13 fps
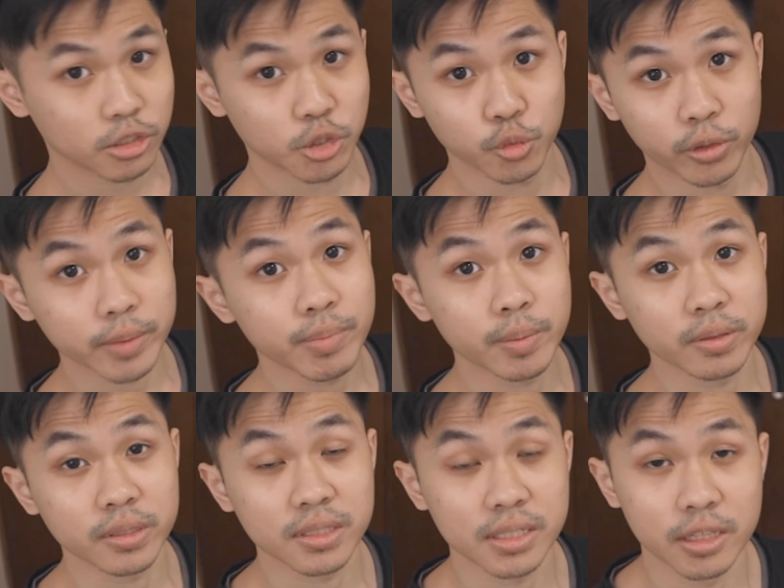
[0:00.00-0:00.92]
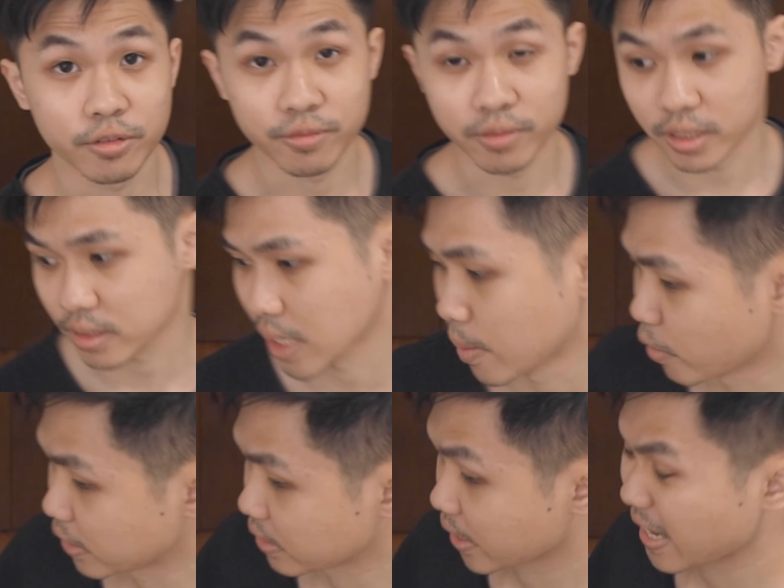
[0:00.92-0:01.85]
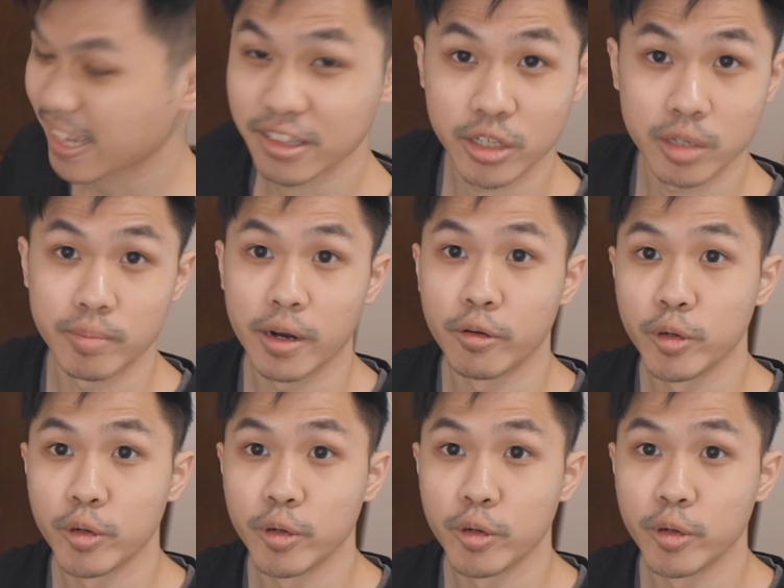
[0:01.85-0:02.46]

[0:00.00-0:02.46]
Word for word: is what people see the first time when they enter my